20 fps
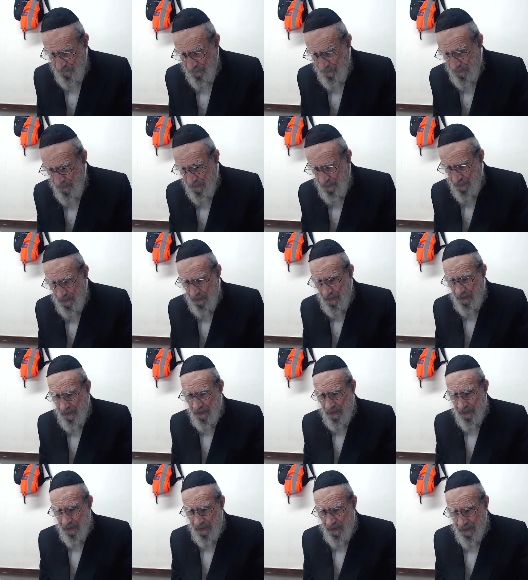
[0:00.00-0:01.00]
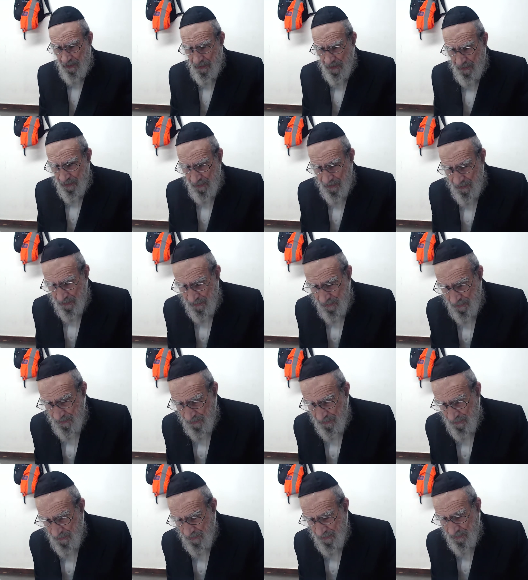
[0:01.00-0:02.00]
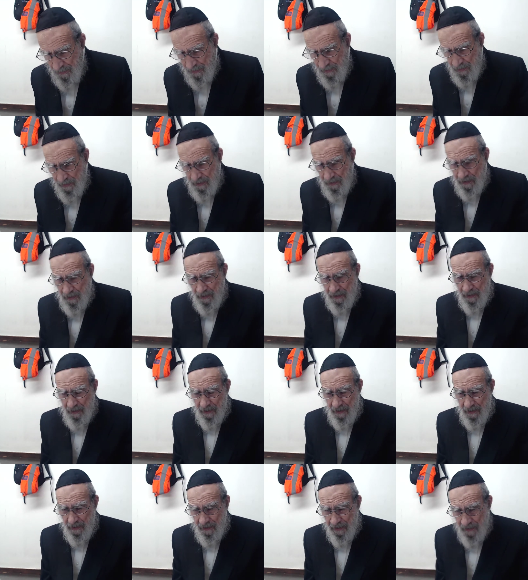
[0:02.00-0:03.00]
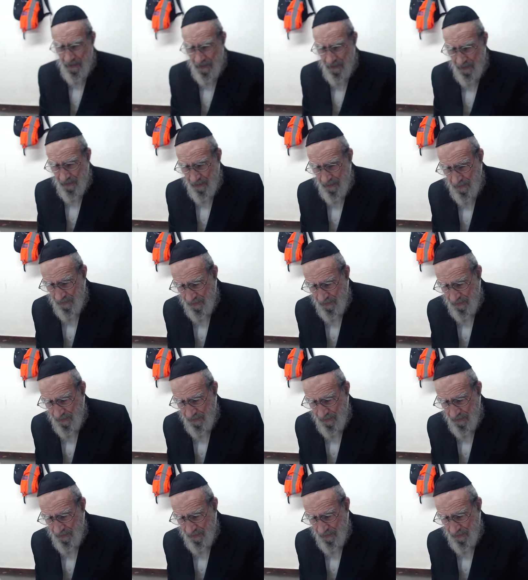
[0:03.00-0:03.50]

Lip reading: Nobody speaks.